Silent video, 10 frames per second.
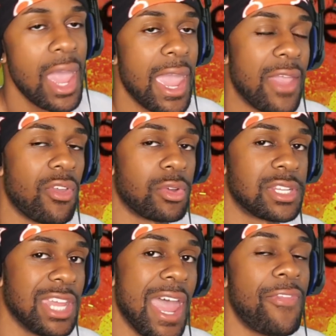And the
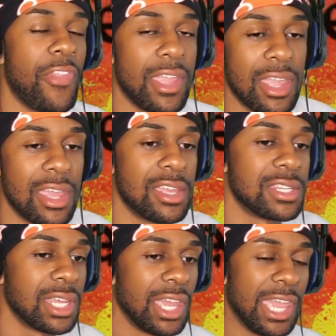sad thing
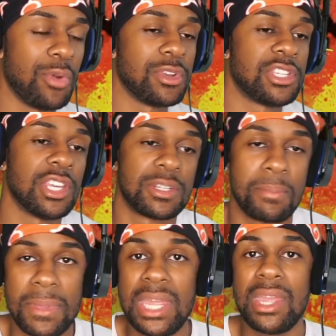is, it was just
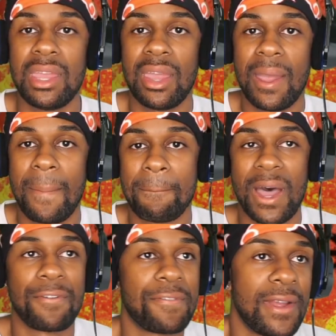me,
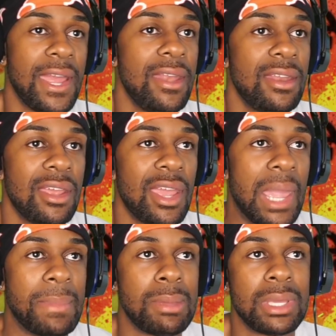my friend,
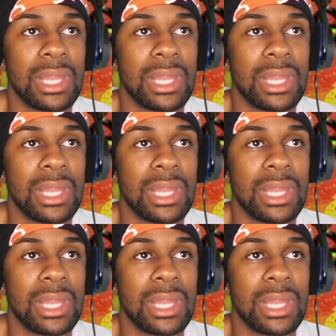and maybe